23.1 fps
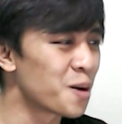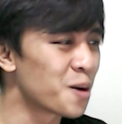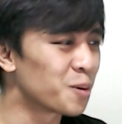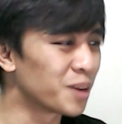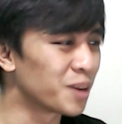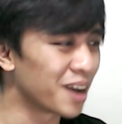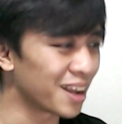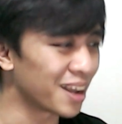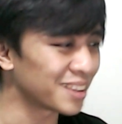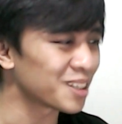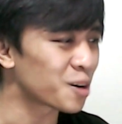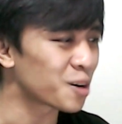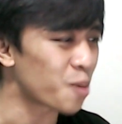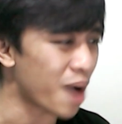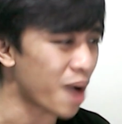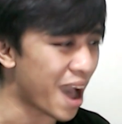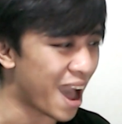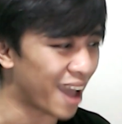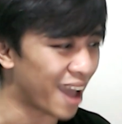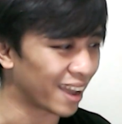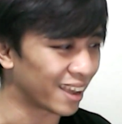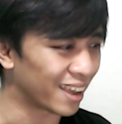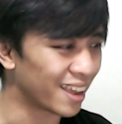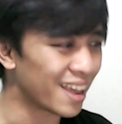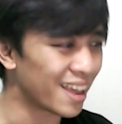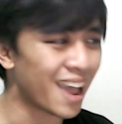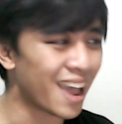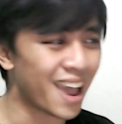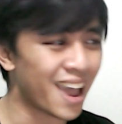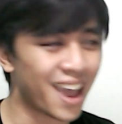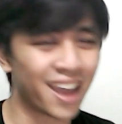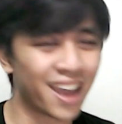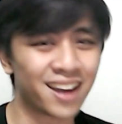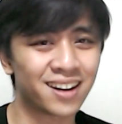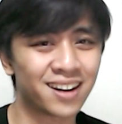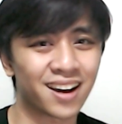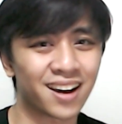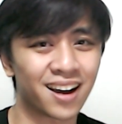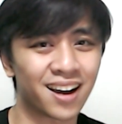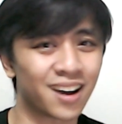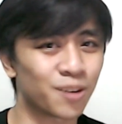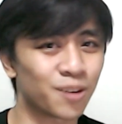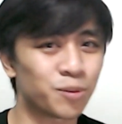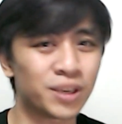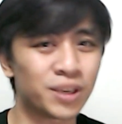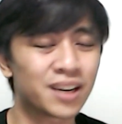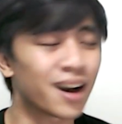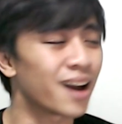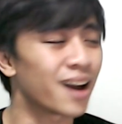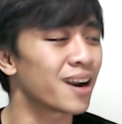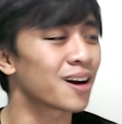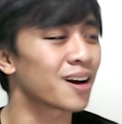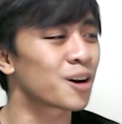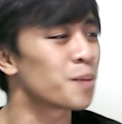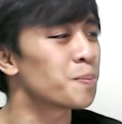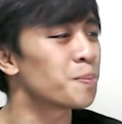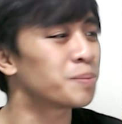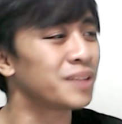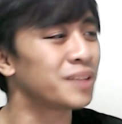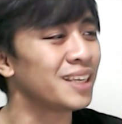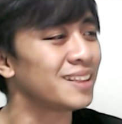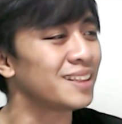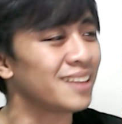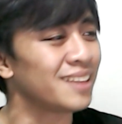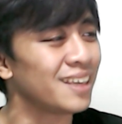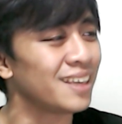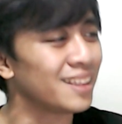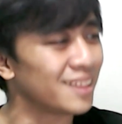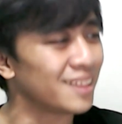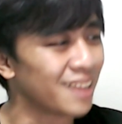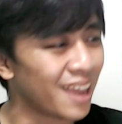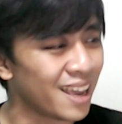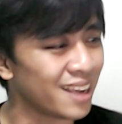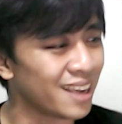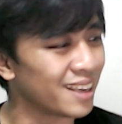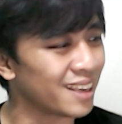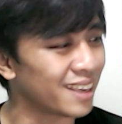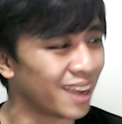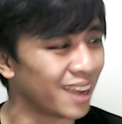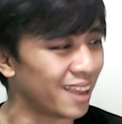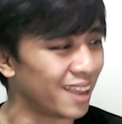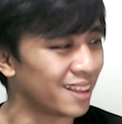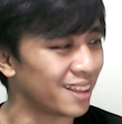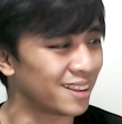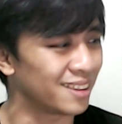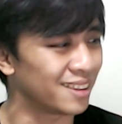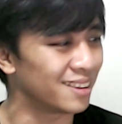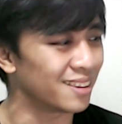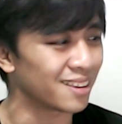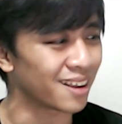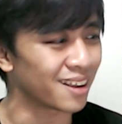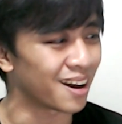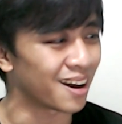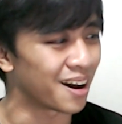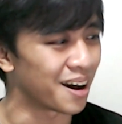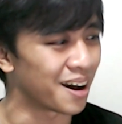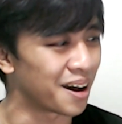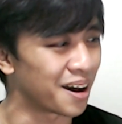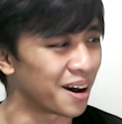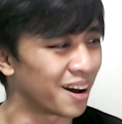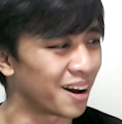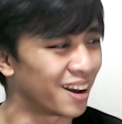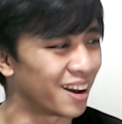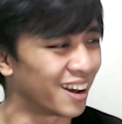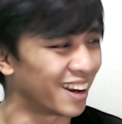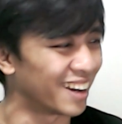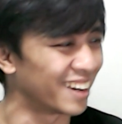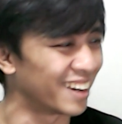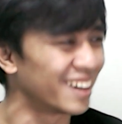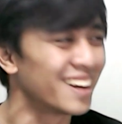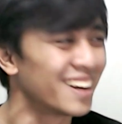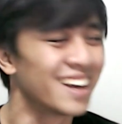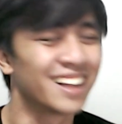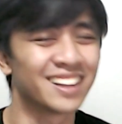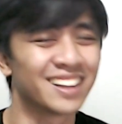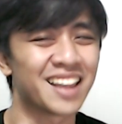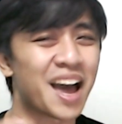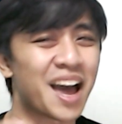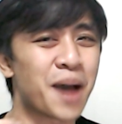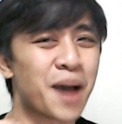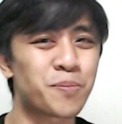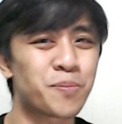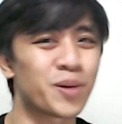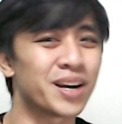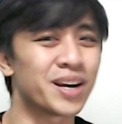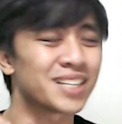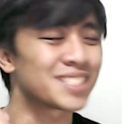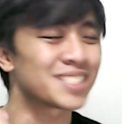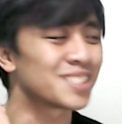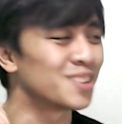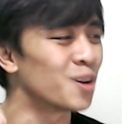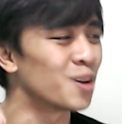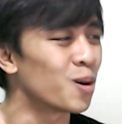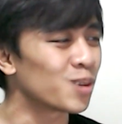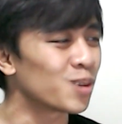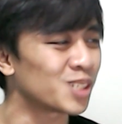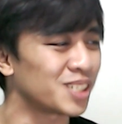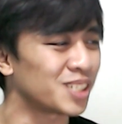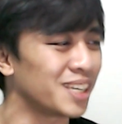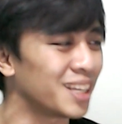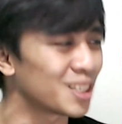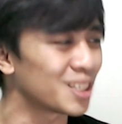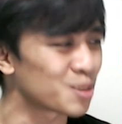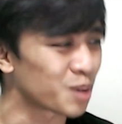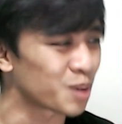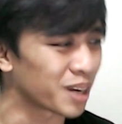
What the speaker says: we got the Quag, and we got a completely naked Lapras, no shields.